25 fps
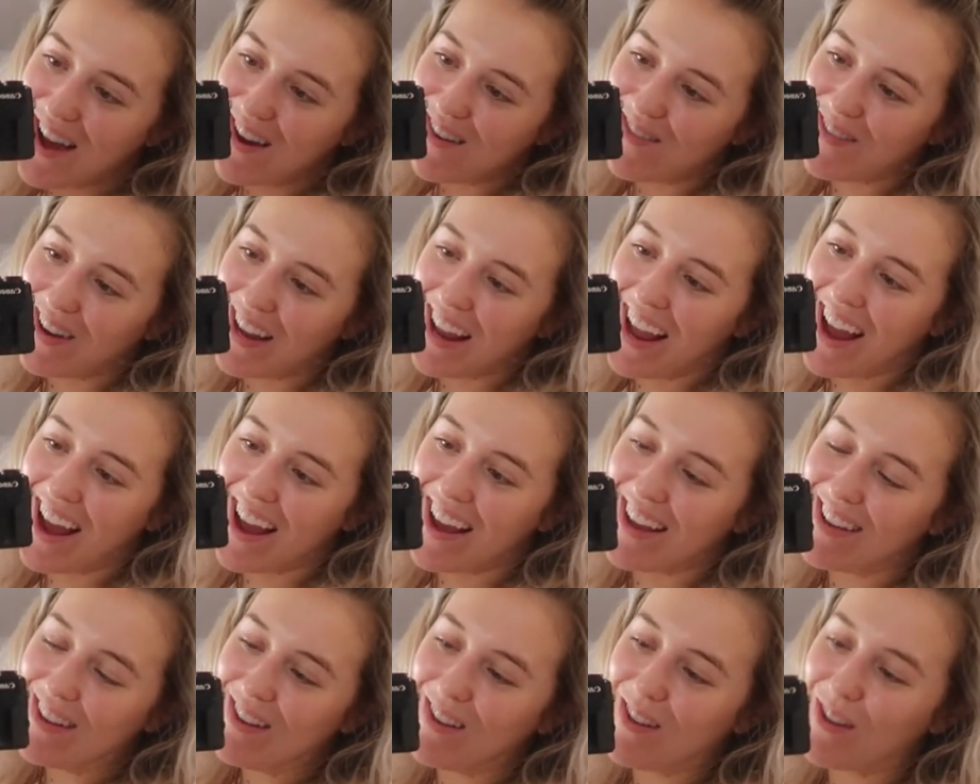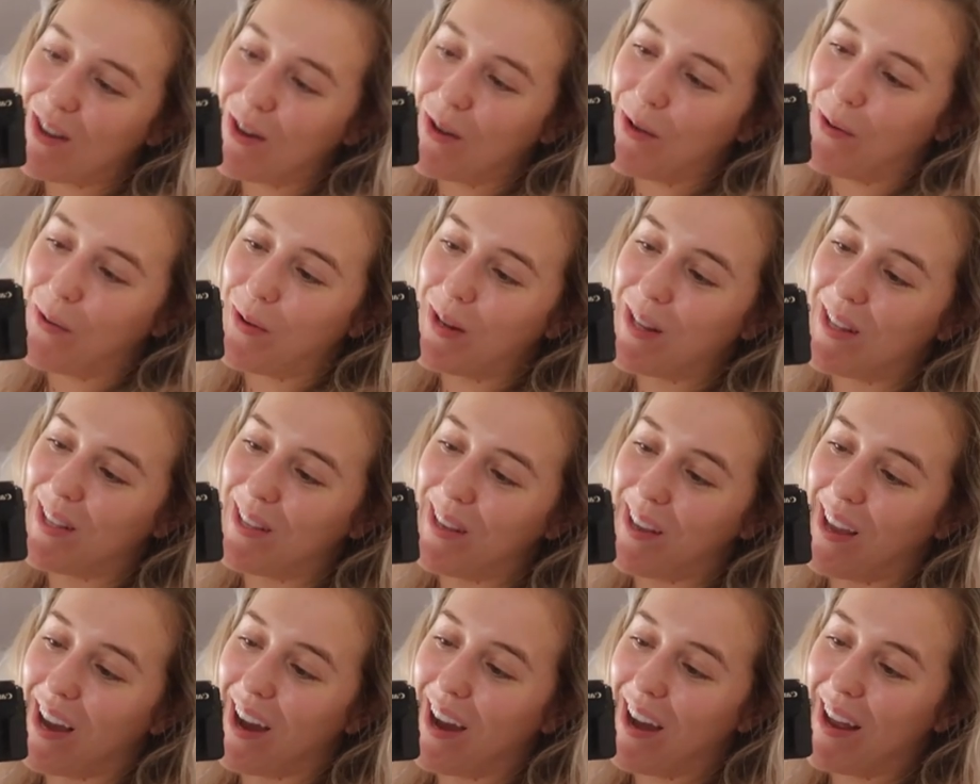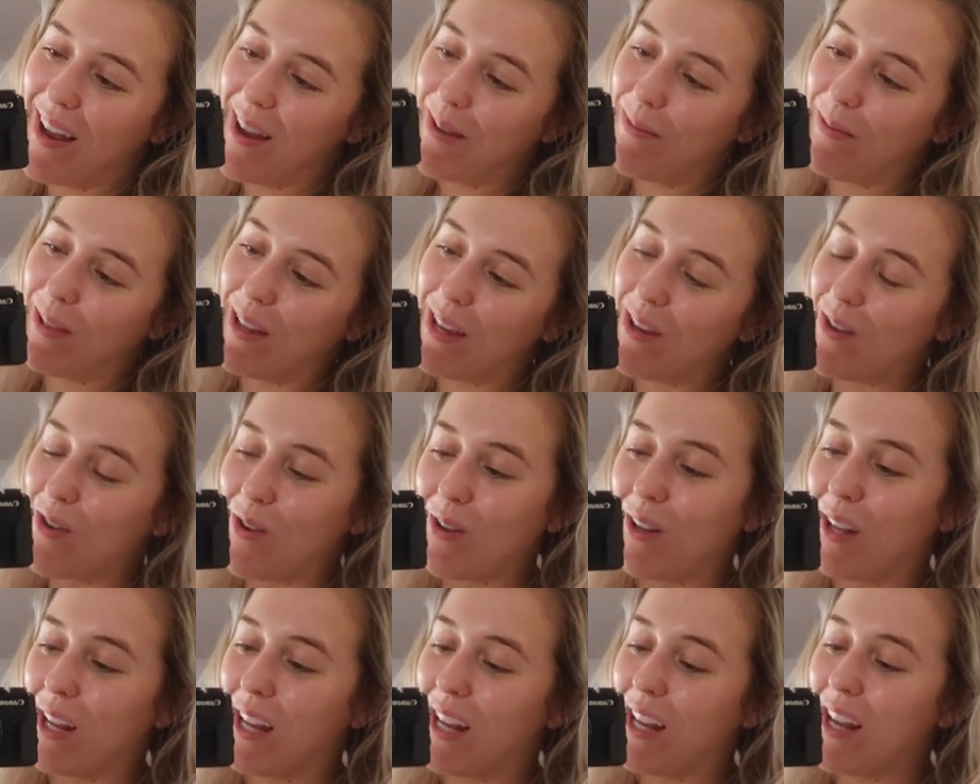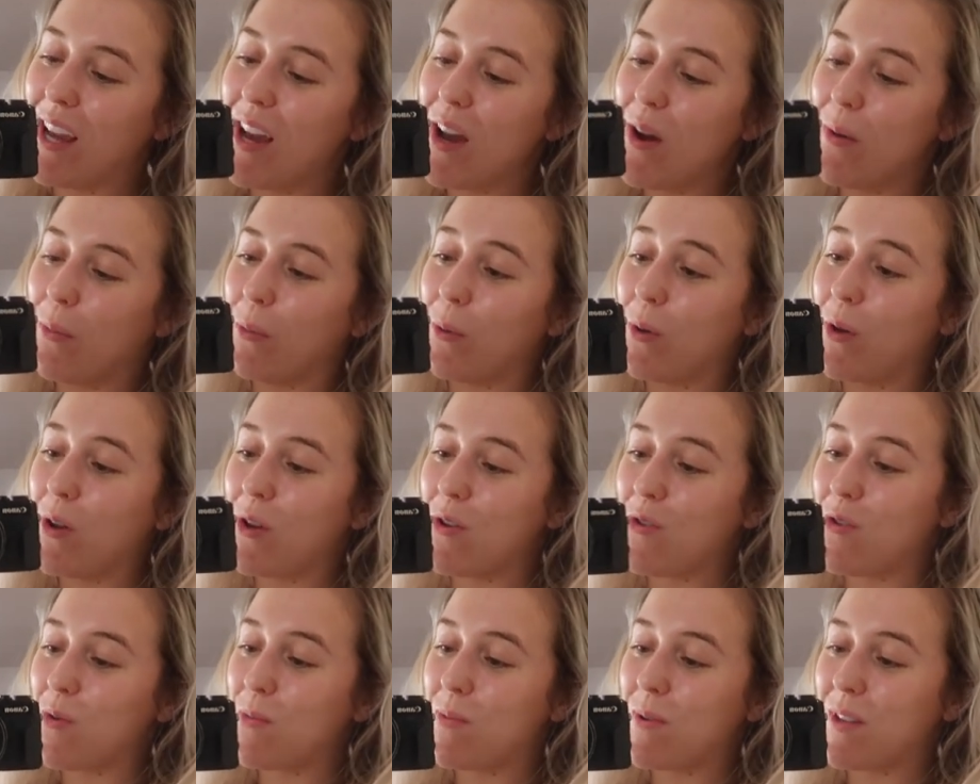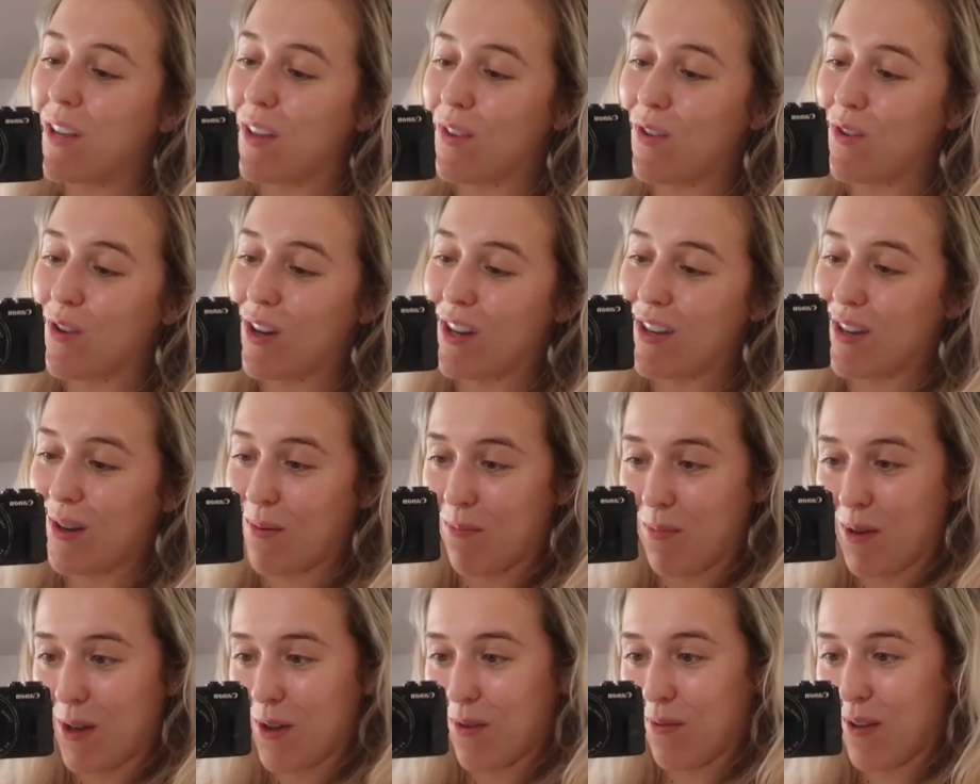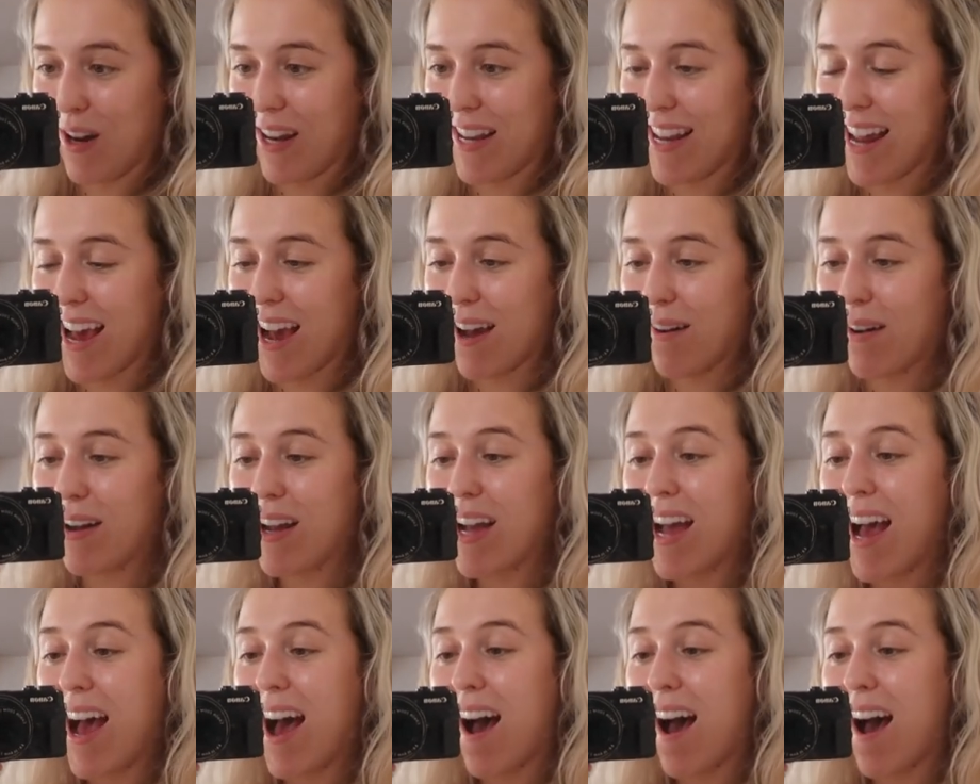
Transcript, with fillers: My hair is so greasy. I am literally one hundred percent dry shampoo right now.